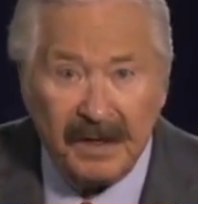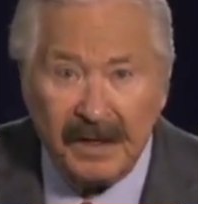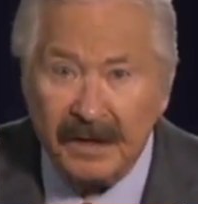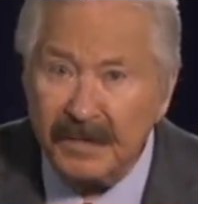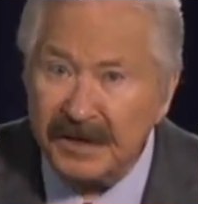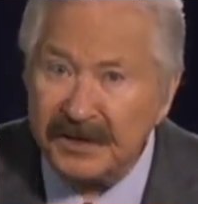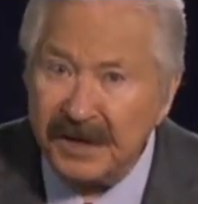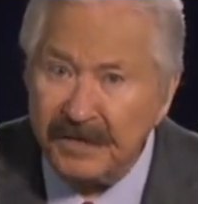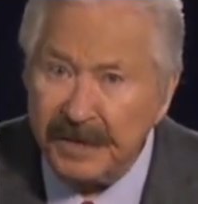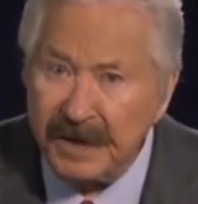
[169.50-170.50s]
There must
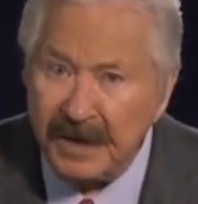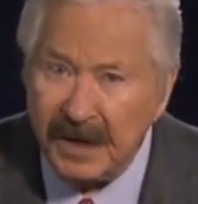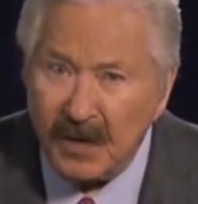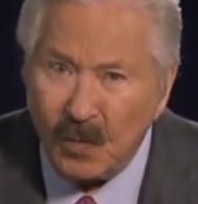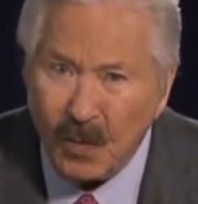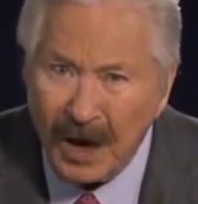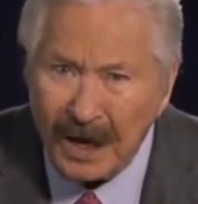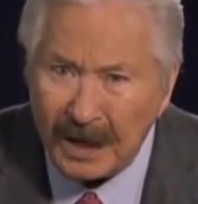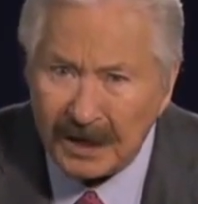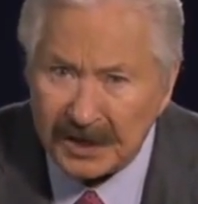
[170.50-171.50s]
have been a
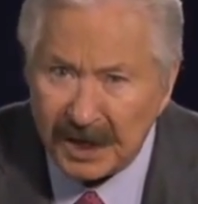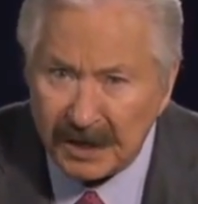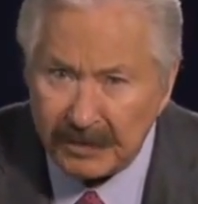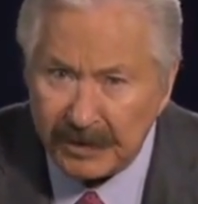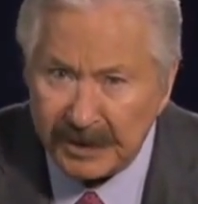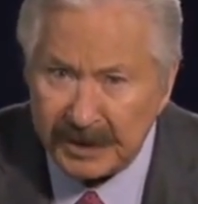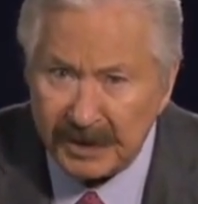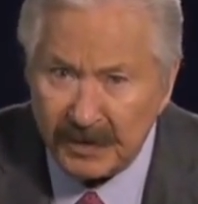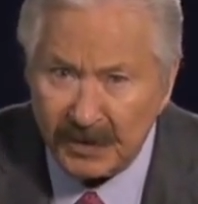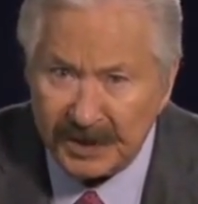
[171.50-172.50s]
wild
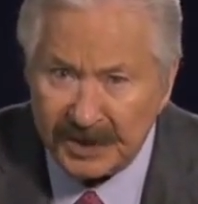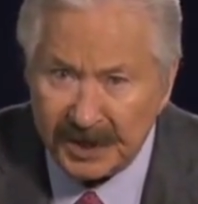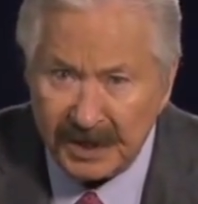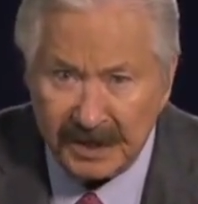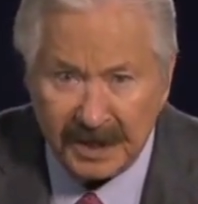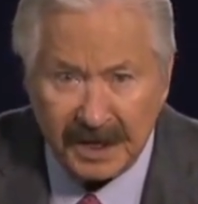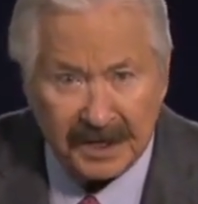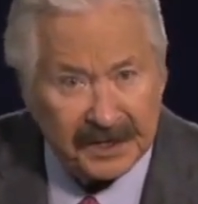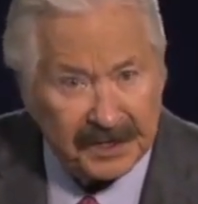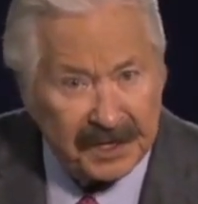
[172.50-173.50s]
celebration between
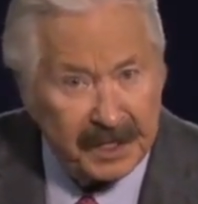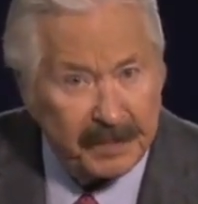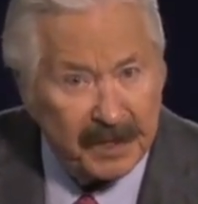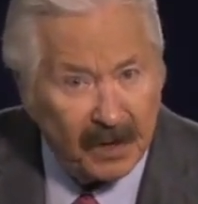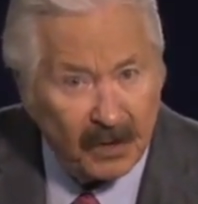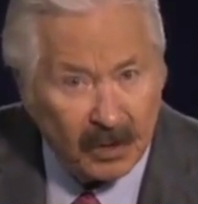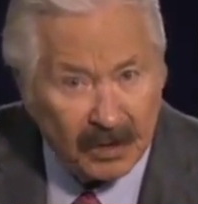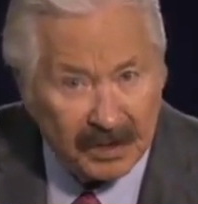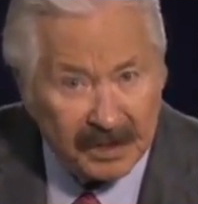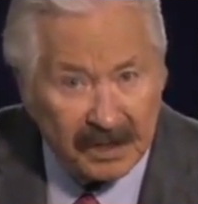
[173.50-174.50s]
Satan and his demon
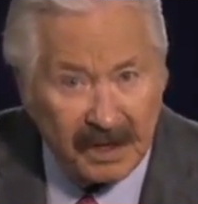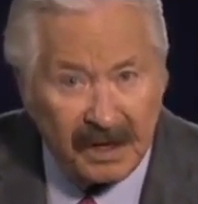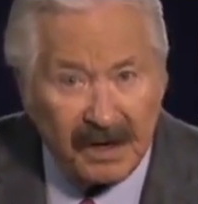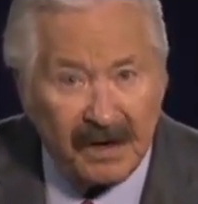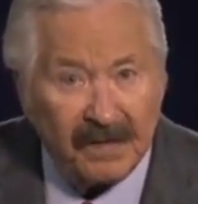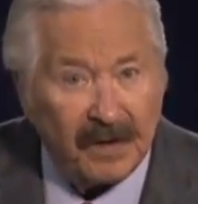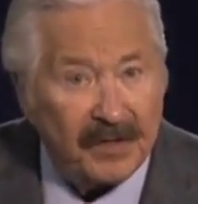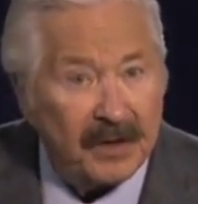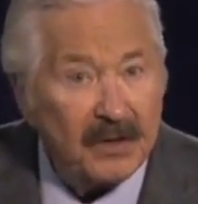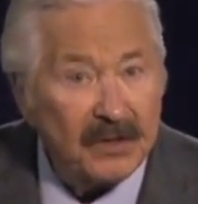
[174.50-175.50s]
hordes
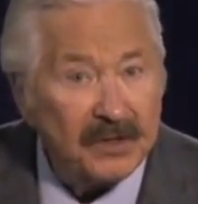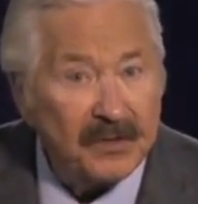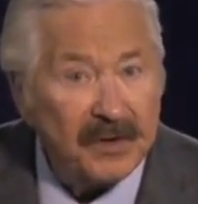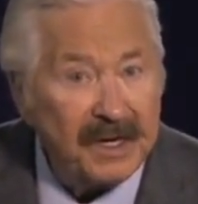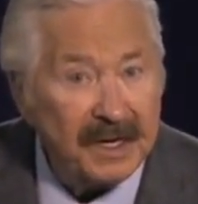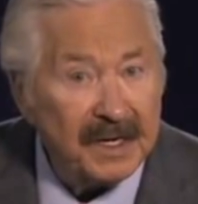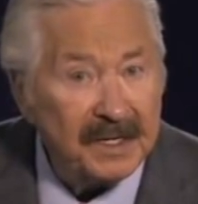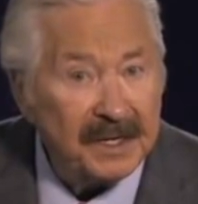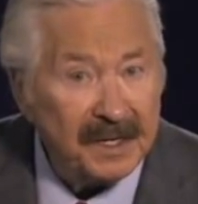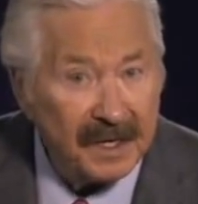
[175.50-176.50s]
for those three
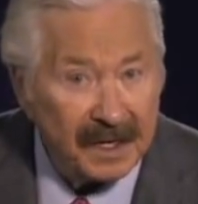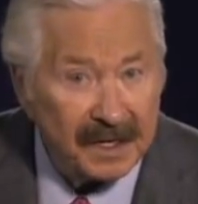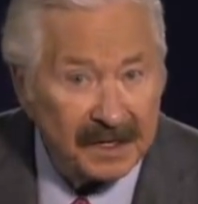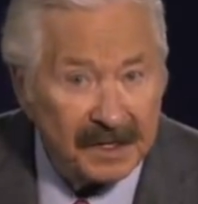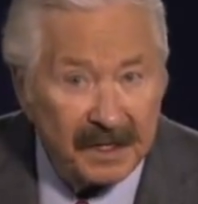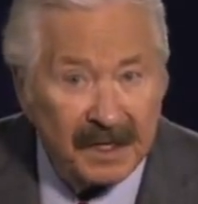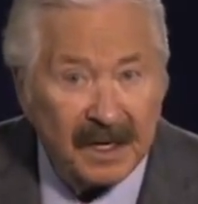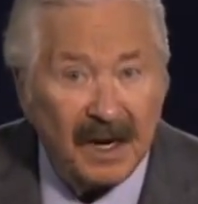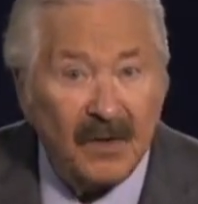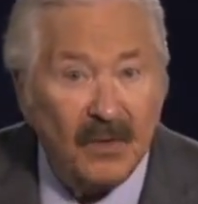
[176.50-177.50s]
days and nights,
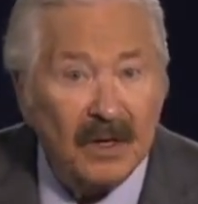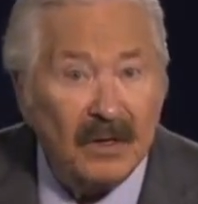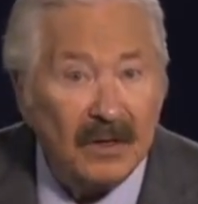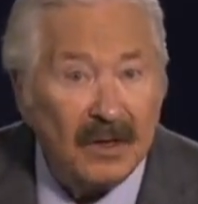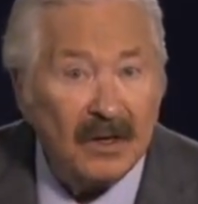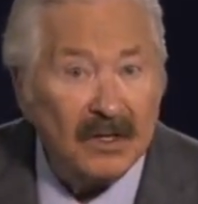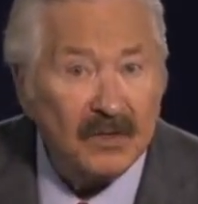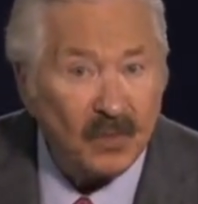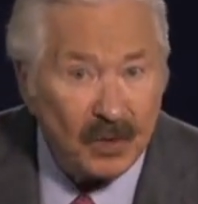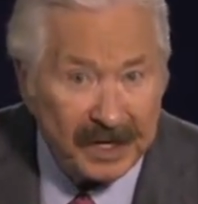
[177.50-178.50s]
a real
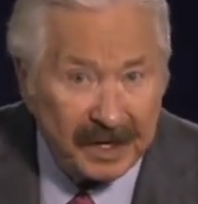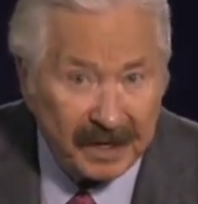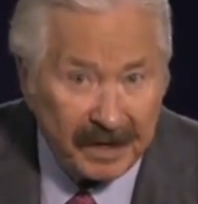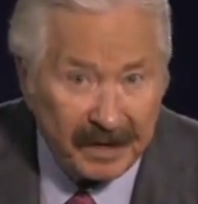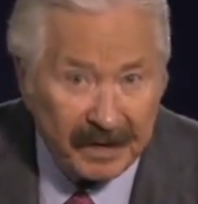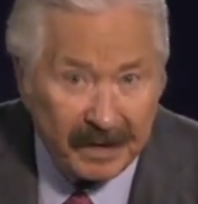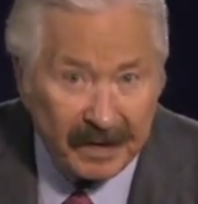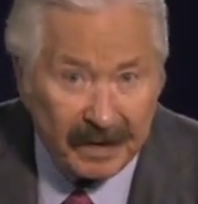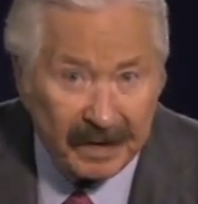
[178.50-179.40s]
lost weekend.